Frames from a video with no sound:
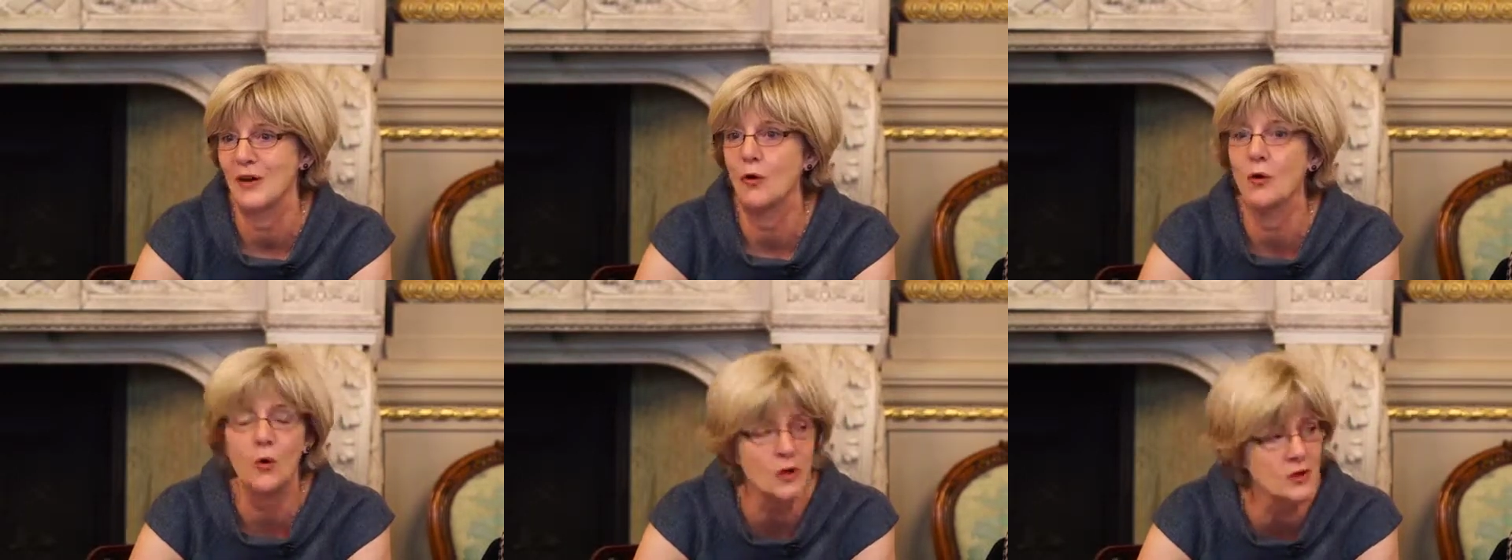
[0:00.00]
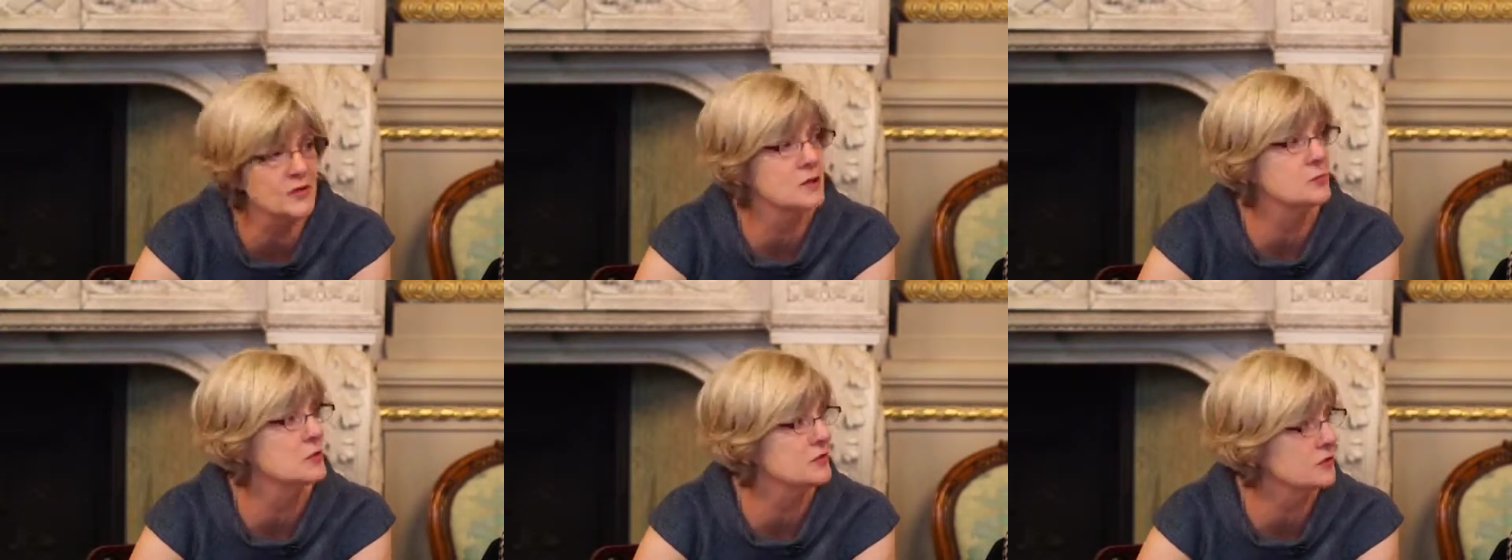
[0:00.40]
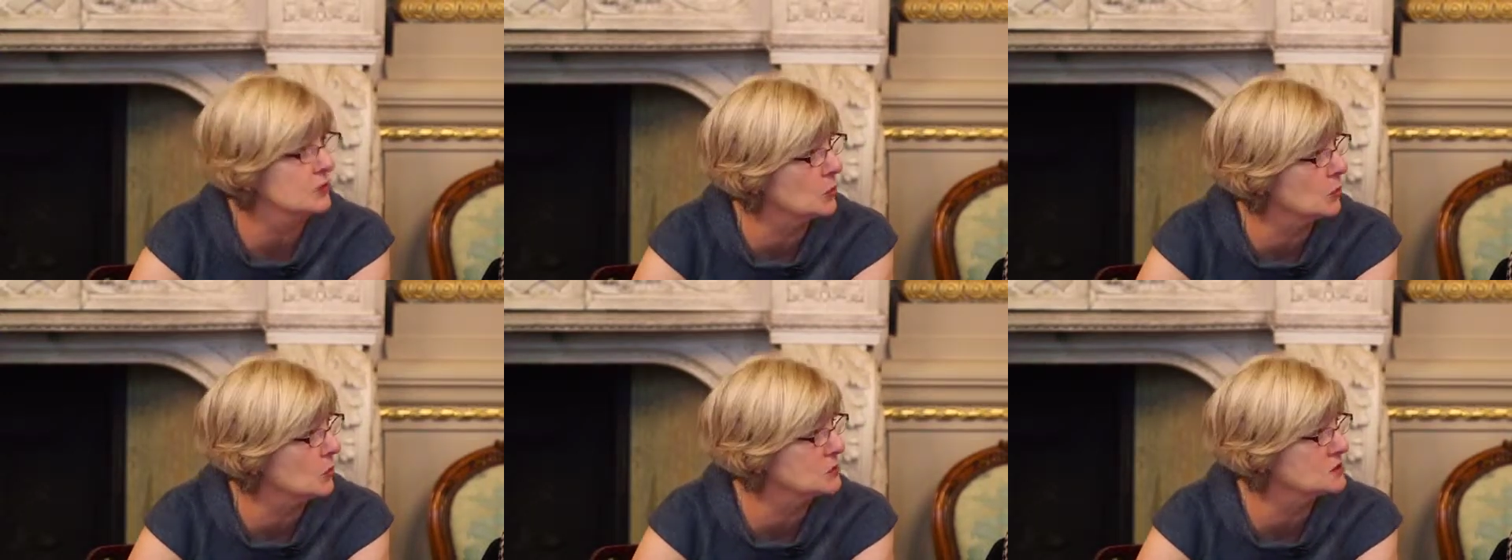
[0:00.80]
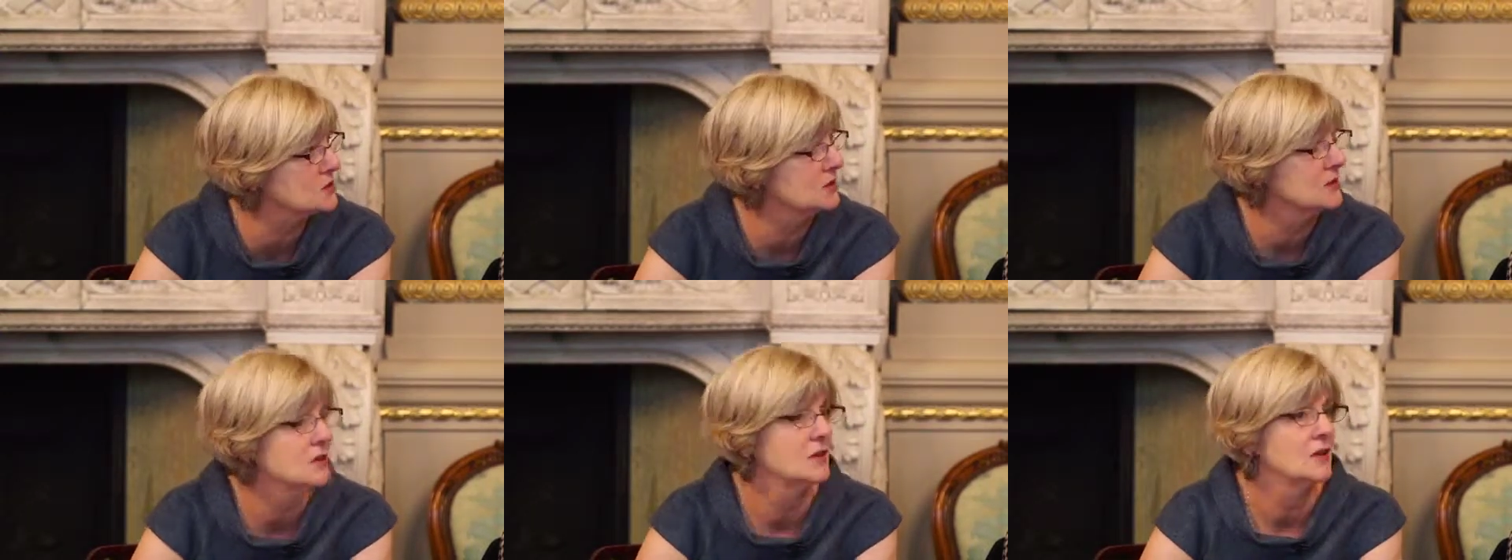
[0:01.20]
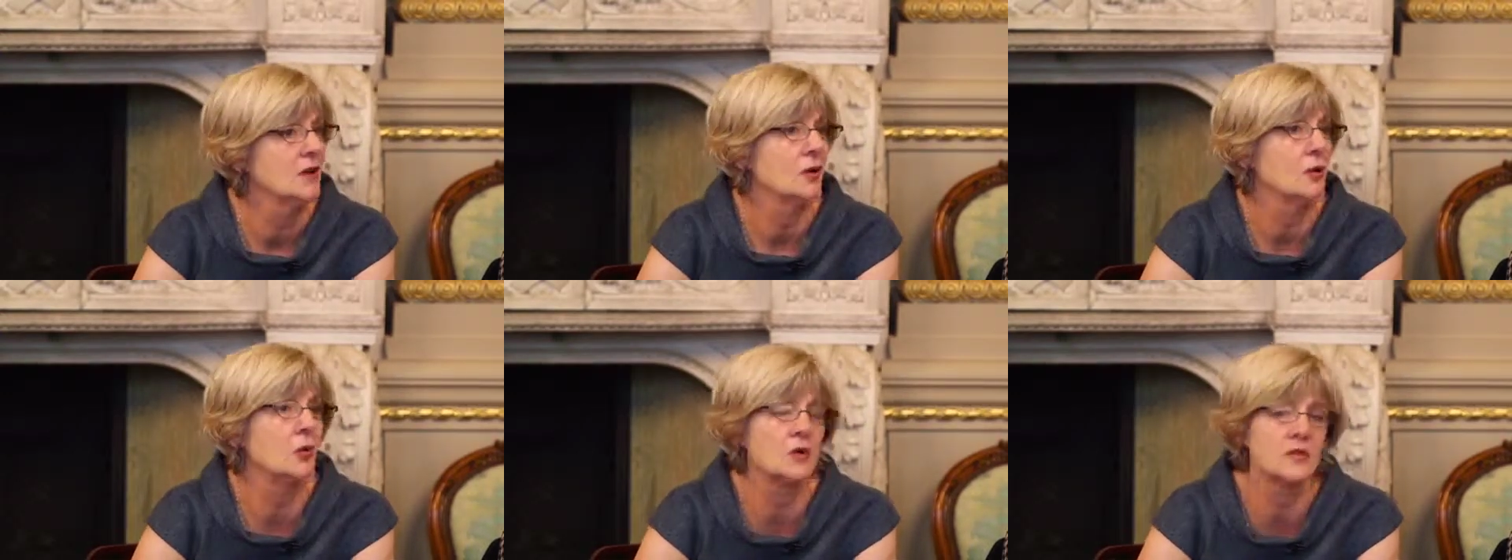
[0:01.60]
All of them were flawed.
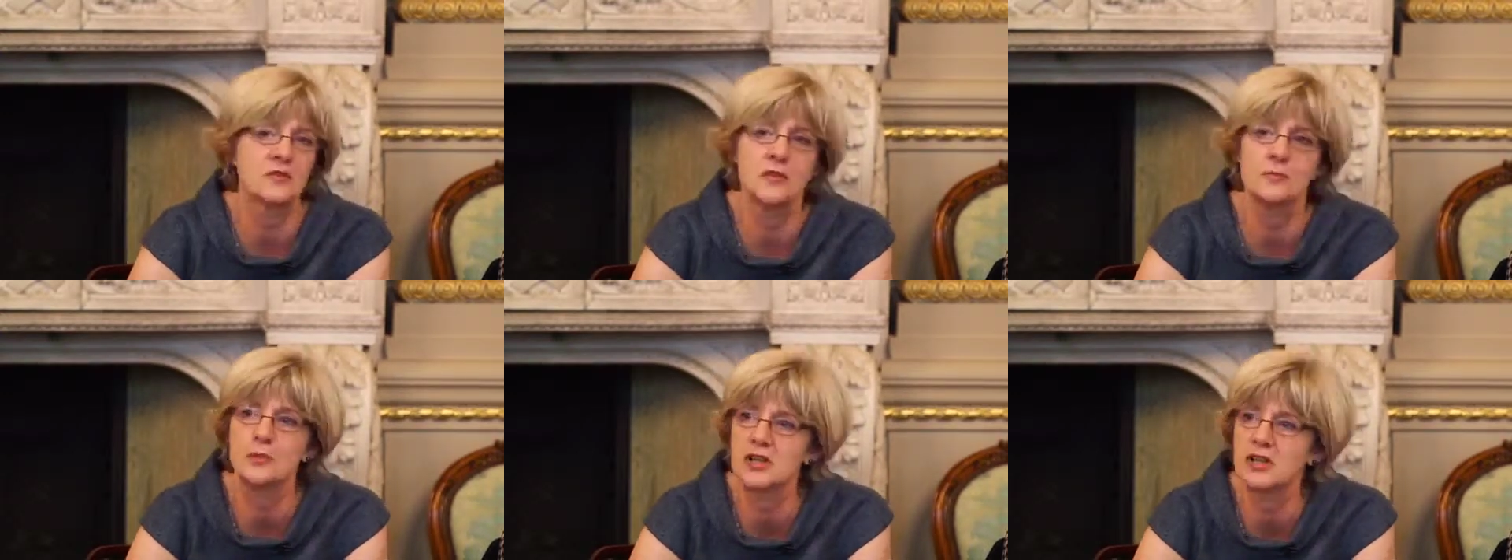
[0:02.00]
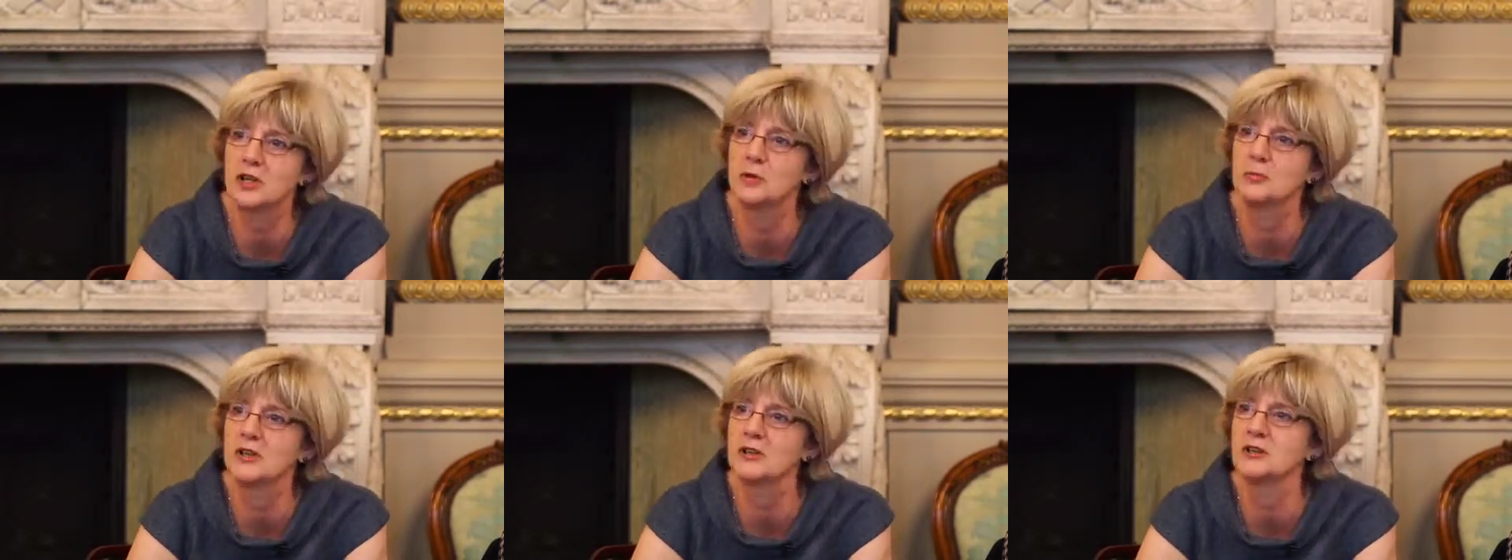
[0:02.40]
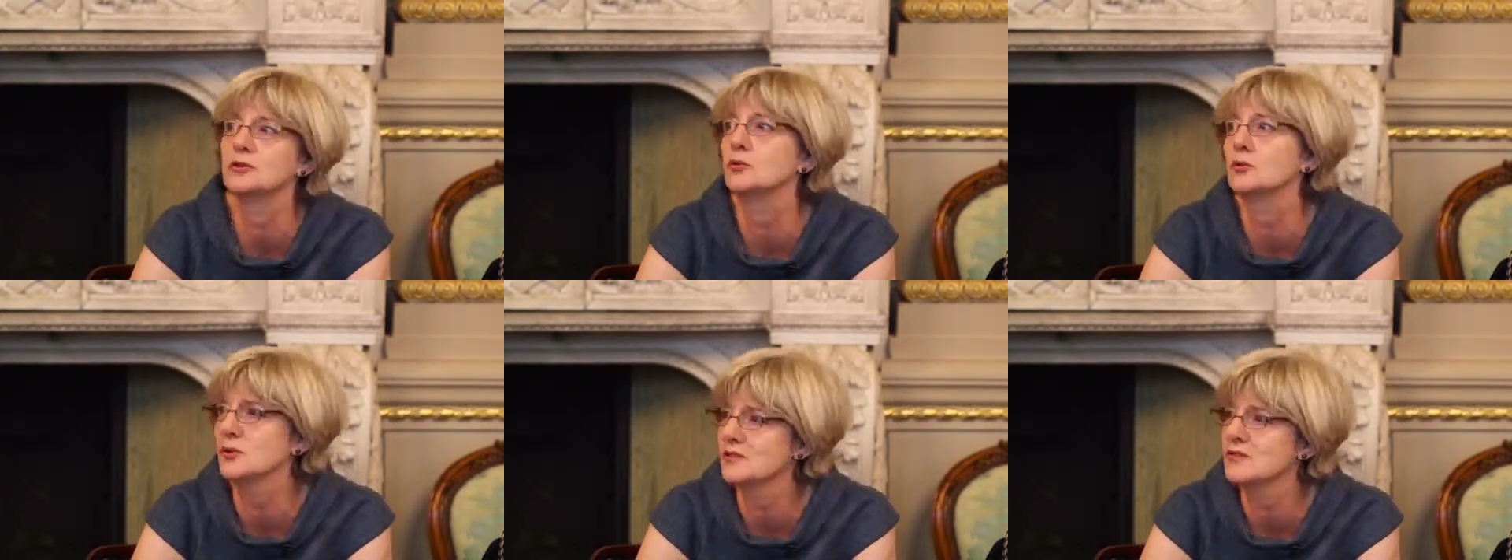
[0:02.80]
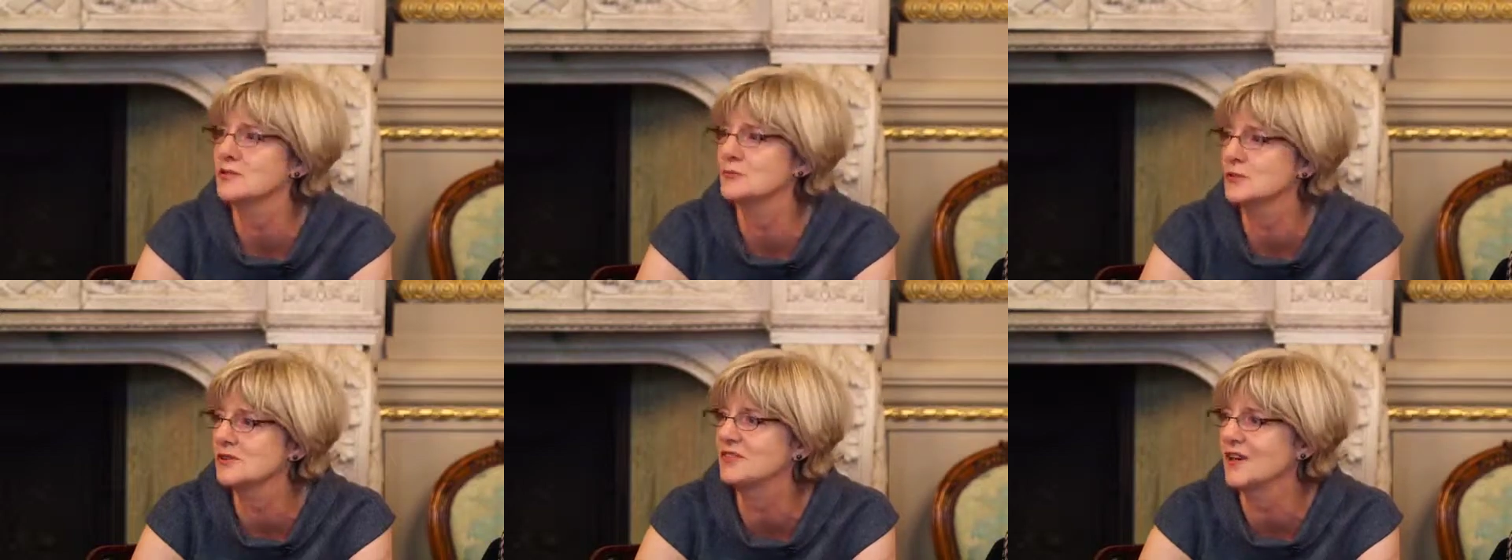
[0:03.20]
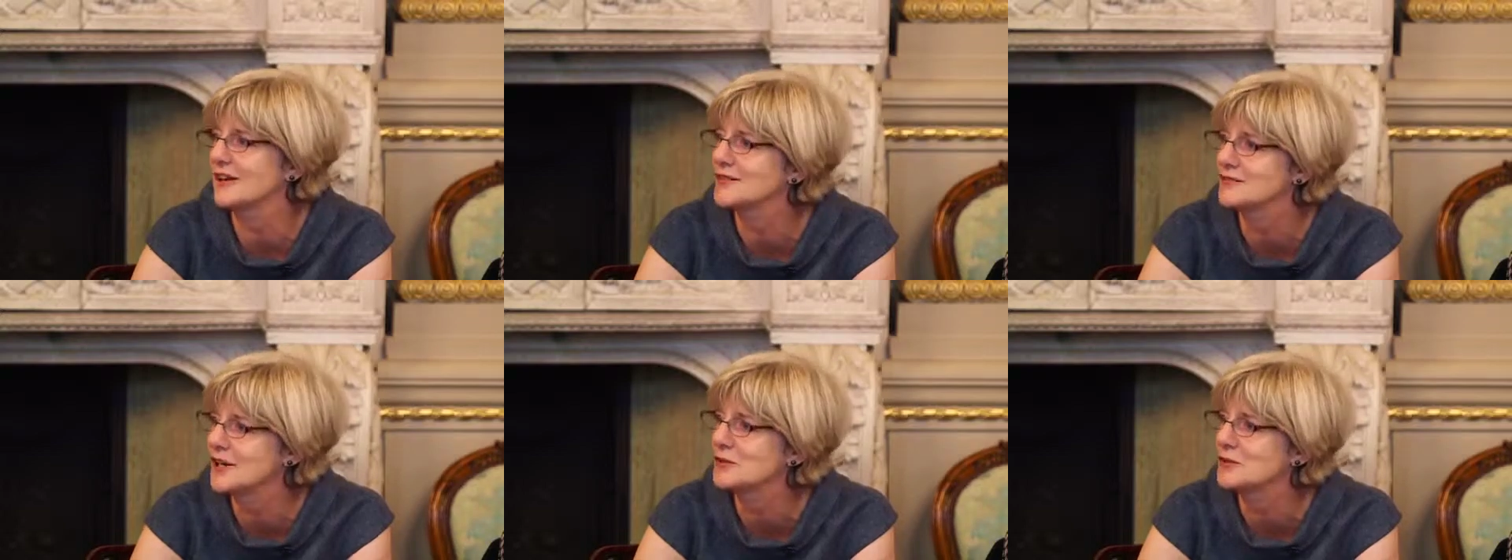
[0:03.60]
All of them were human and all of them were very